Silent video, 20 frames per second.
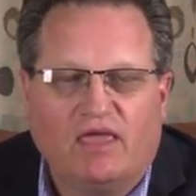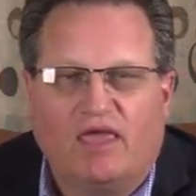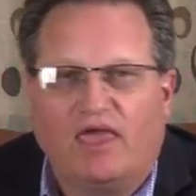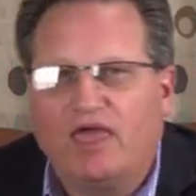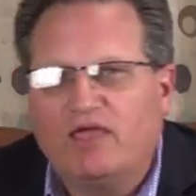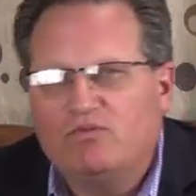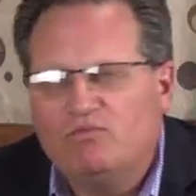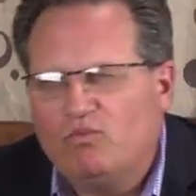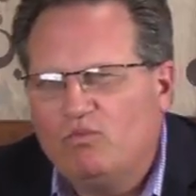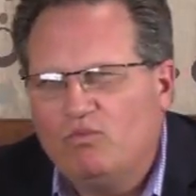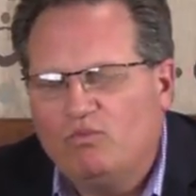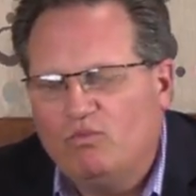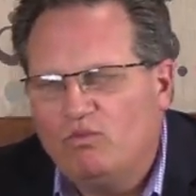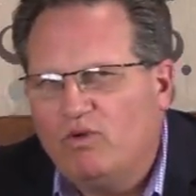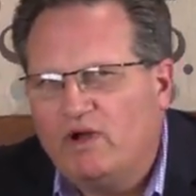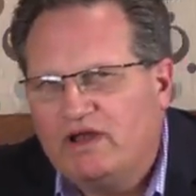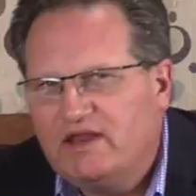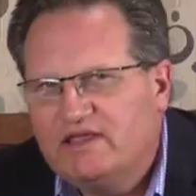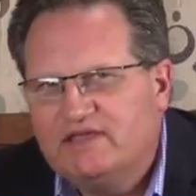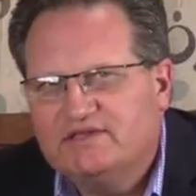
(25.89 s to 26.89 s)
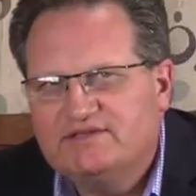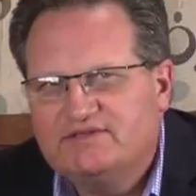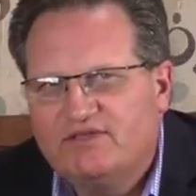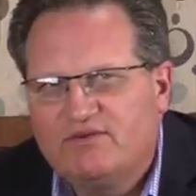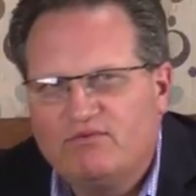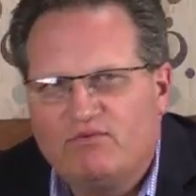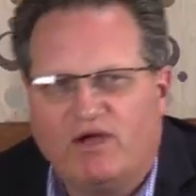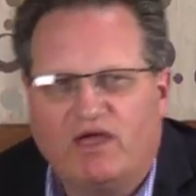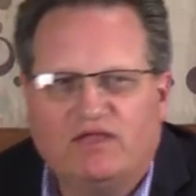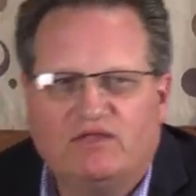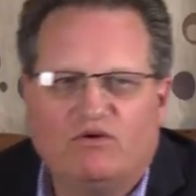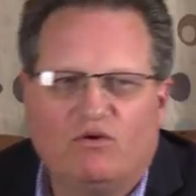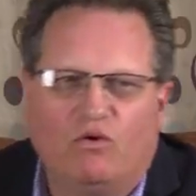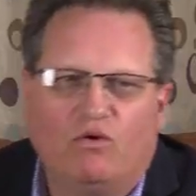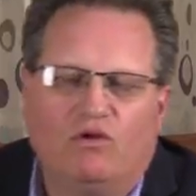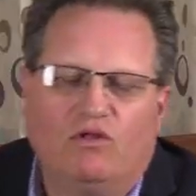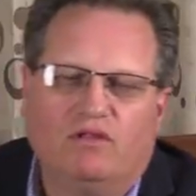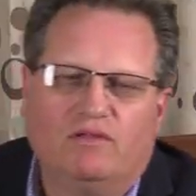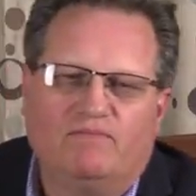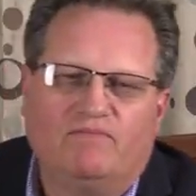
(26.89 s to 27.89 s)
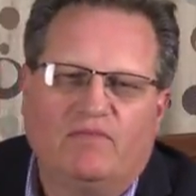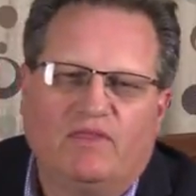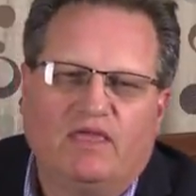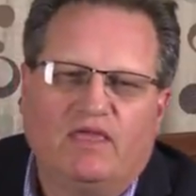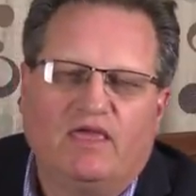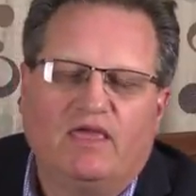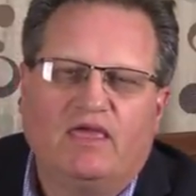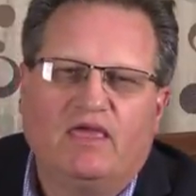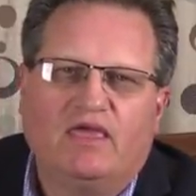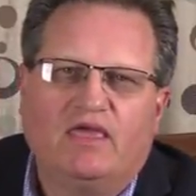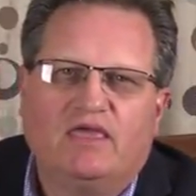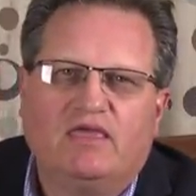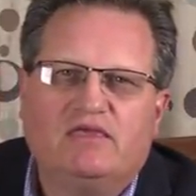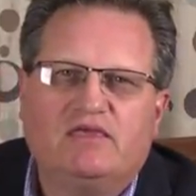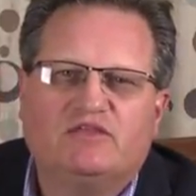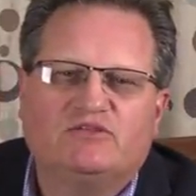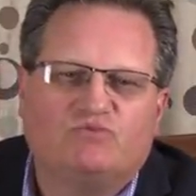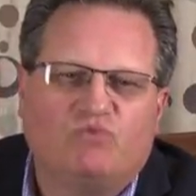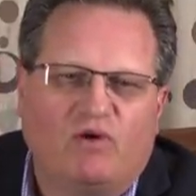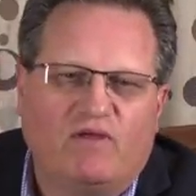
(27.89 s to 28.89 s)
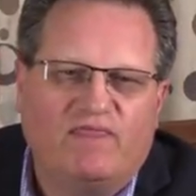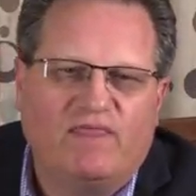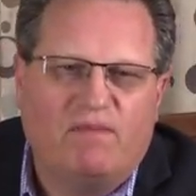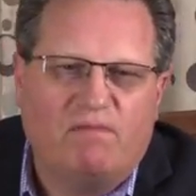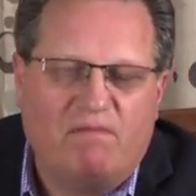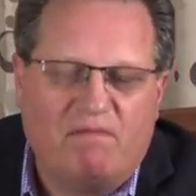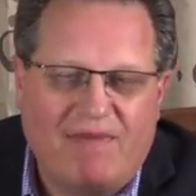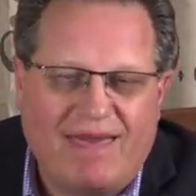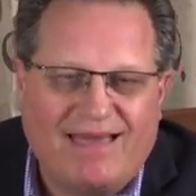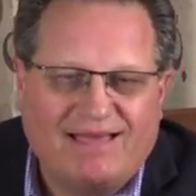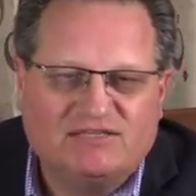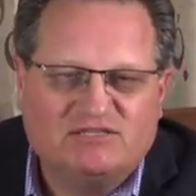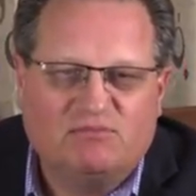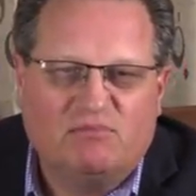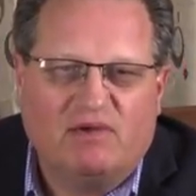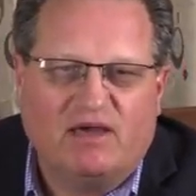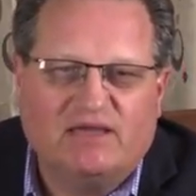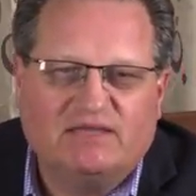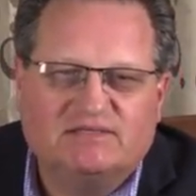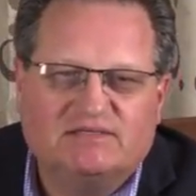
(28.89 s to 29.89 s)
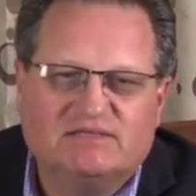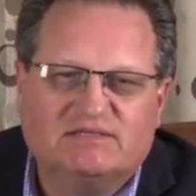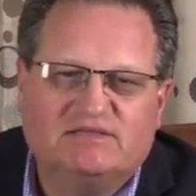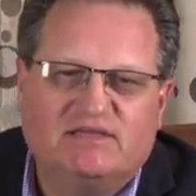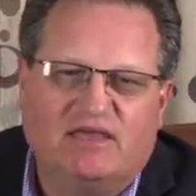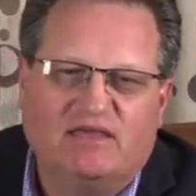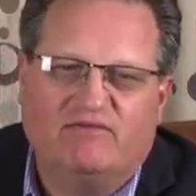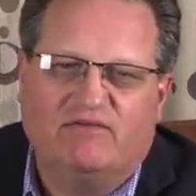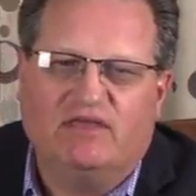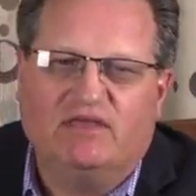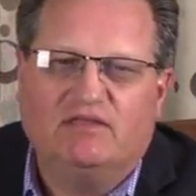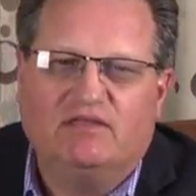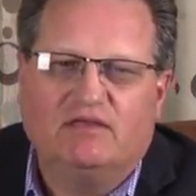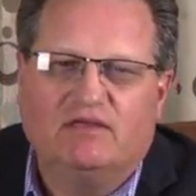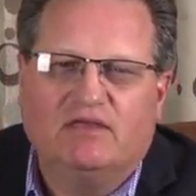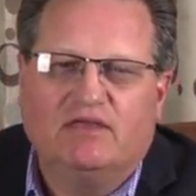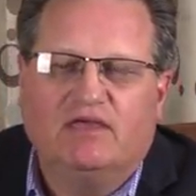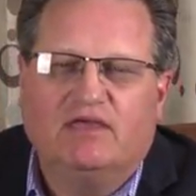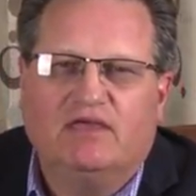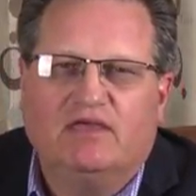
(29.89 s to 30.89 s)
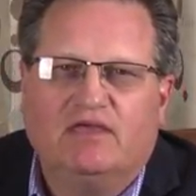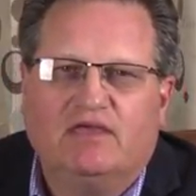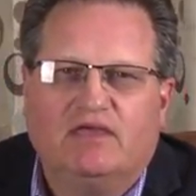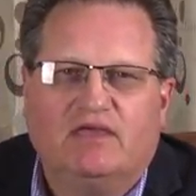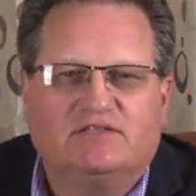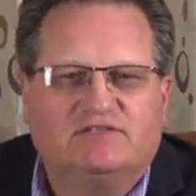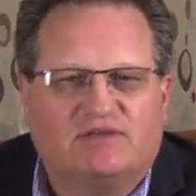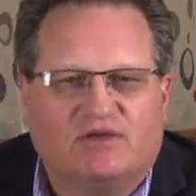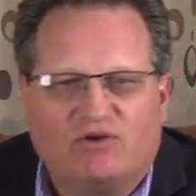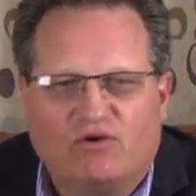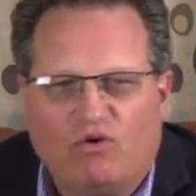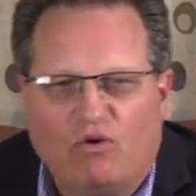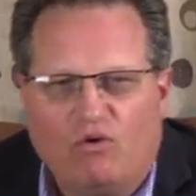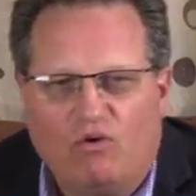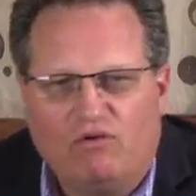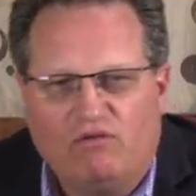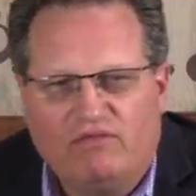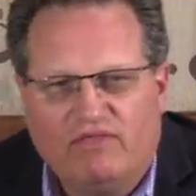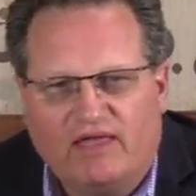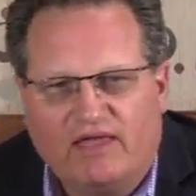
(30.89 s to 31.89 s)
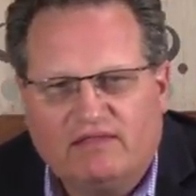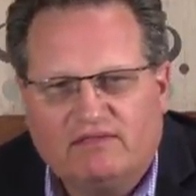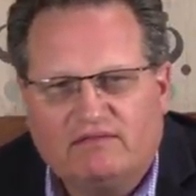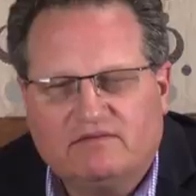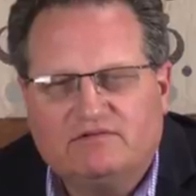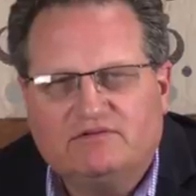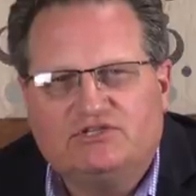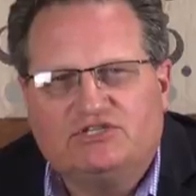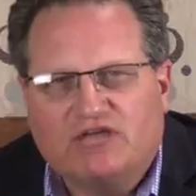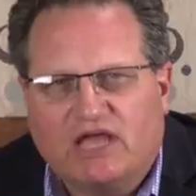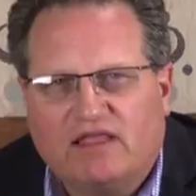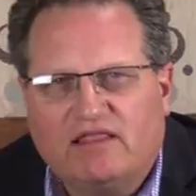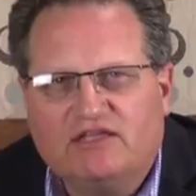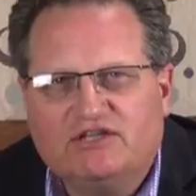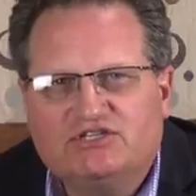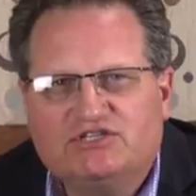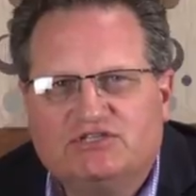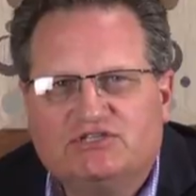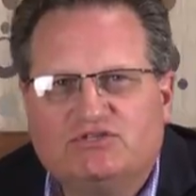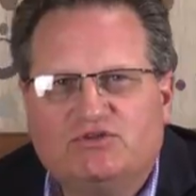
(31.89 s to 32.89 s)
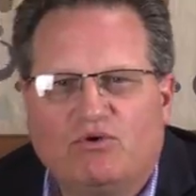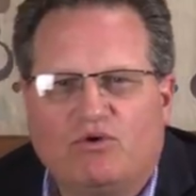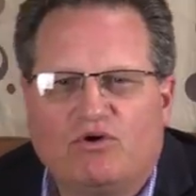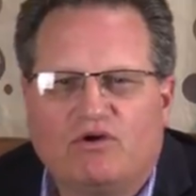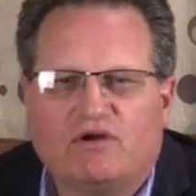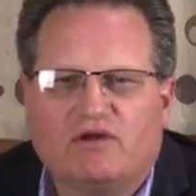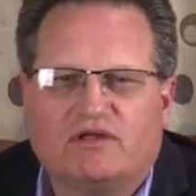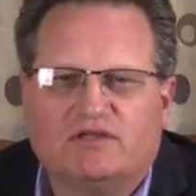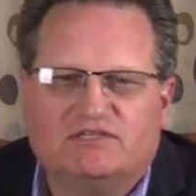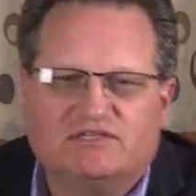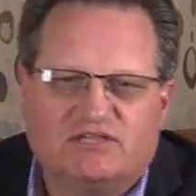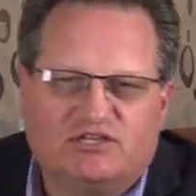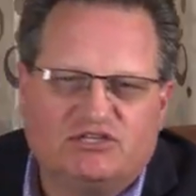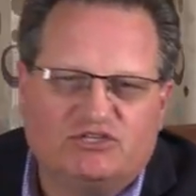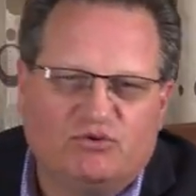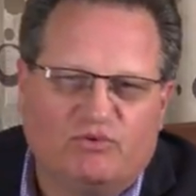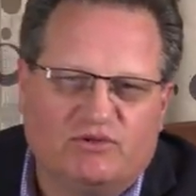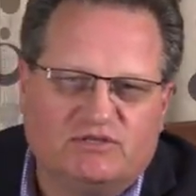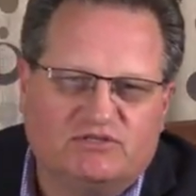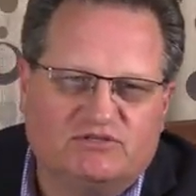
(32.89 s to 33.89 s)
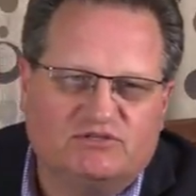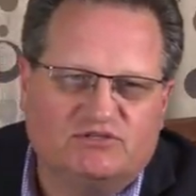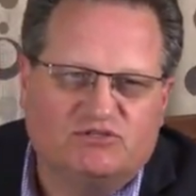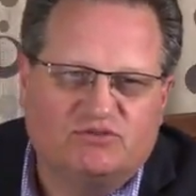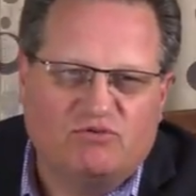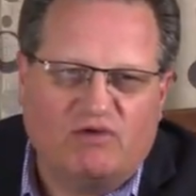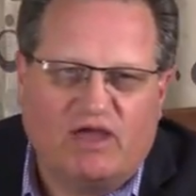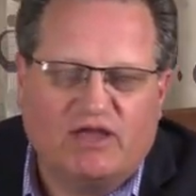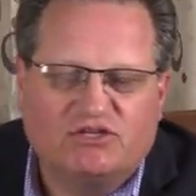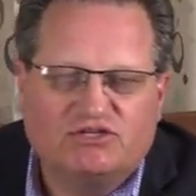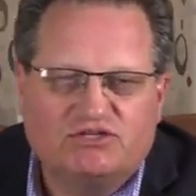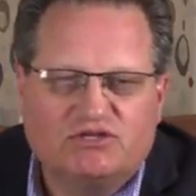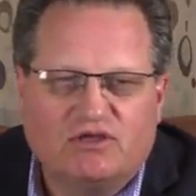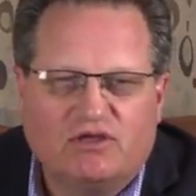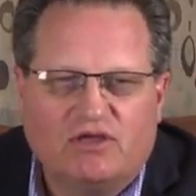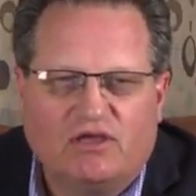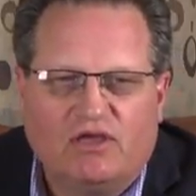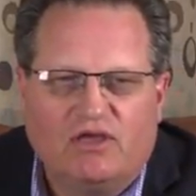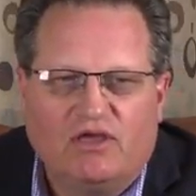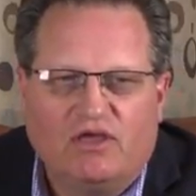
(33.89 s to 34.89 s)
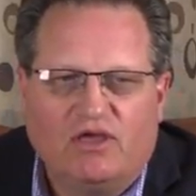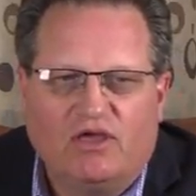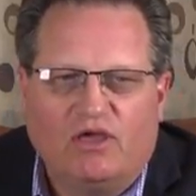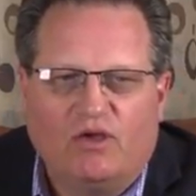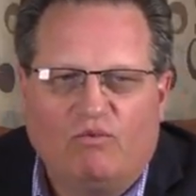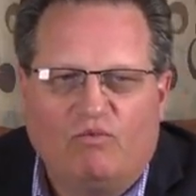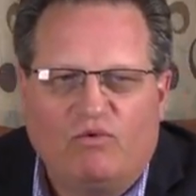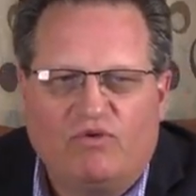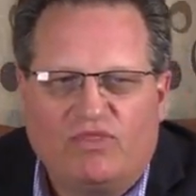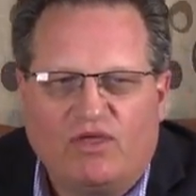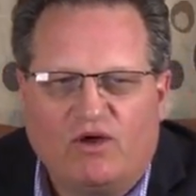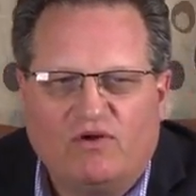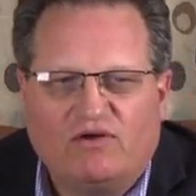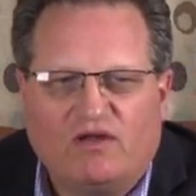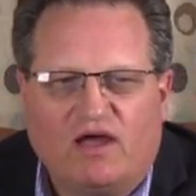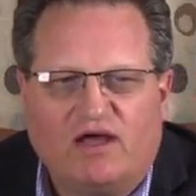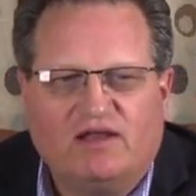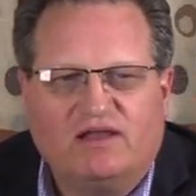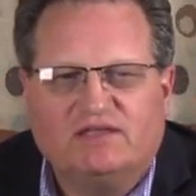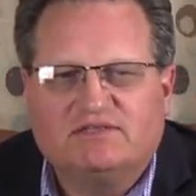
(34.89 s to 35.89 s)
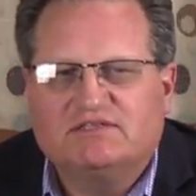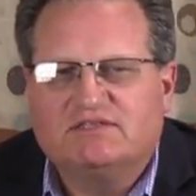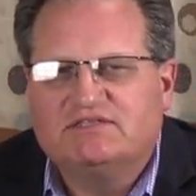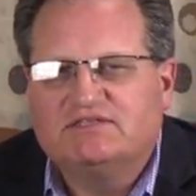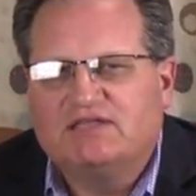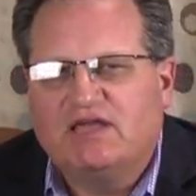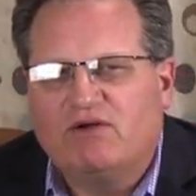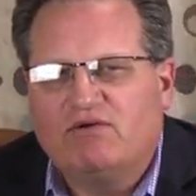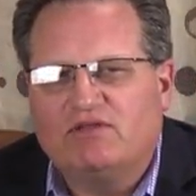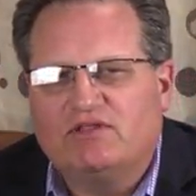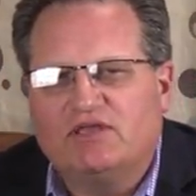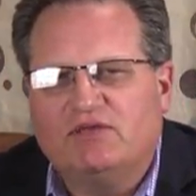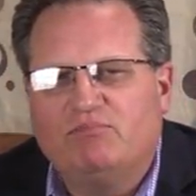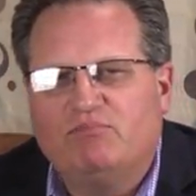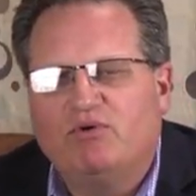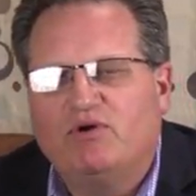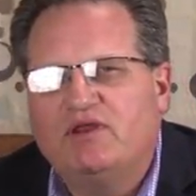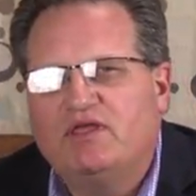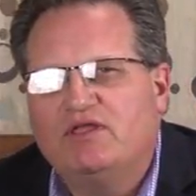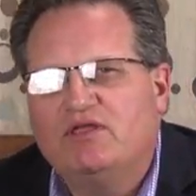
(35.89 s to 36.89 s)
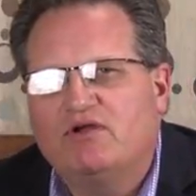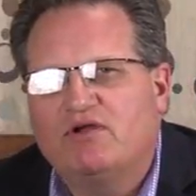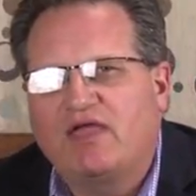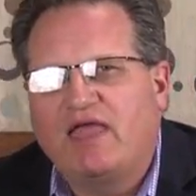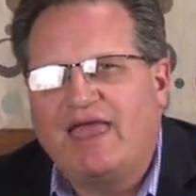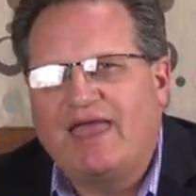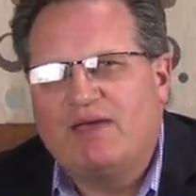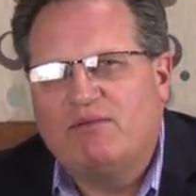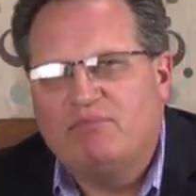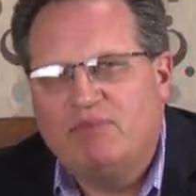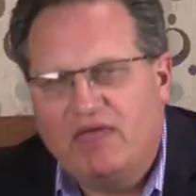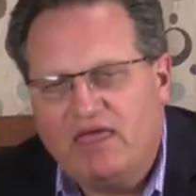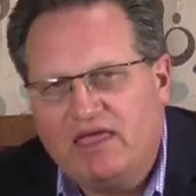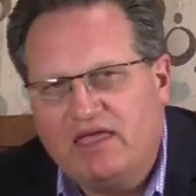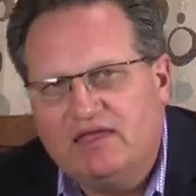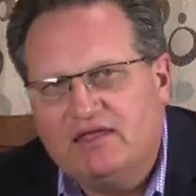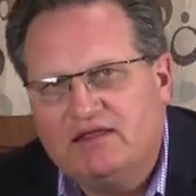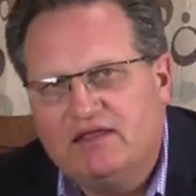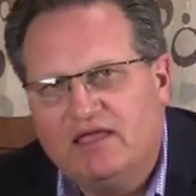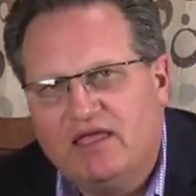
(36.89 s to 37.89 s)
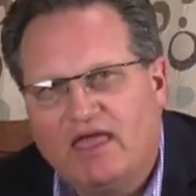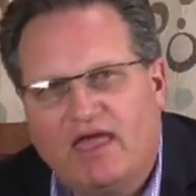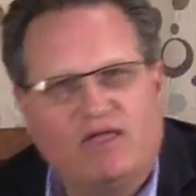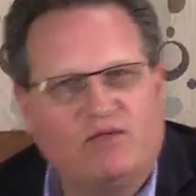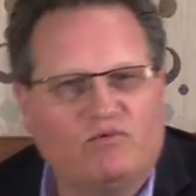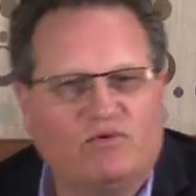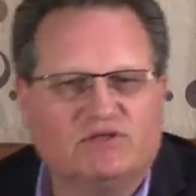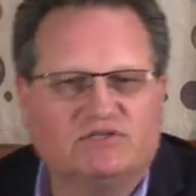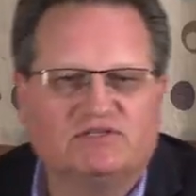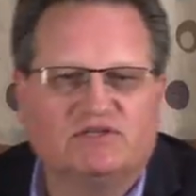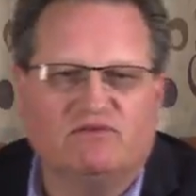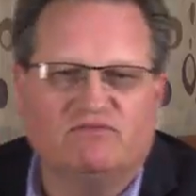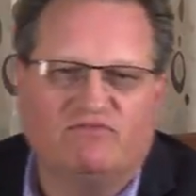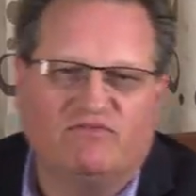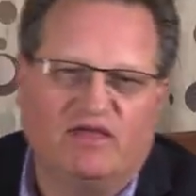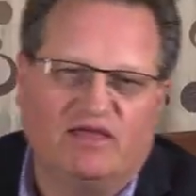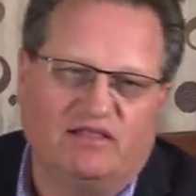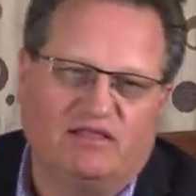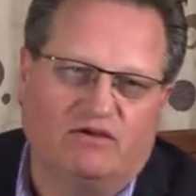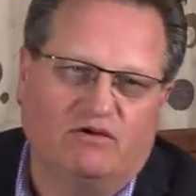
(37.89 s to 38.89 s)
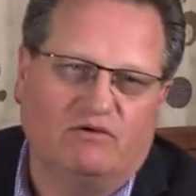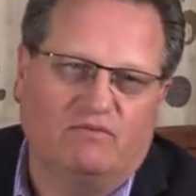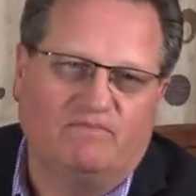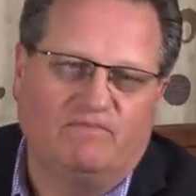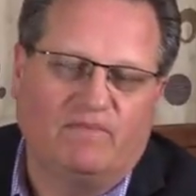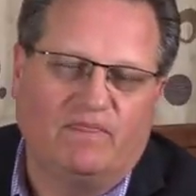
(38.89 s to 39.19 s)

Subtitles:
And what is the right goal? It's one that maximizes giving. It's a goal that challenges your constituents to stretch without unnecessarily putting your campaign at risk of failure.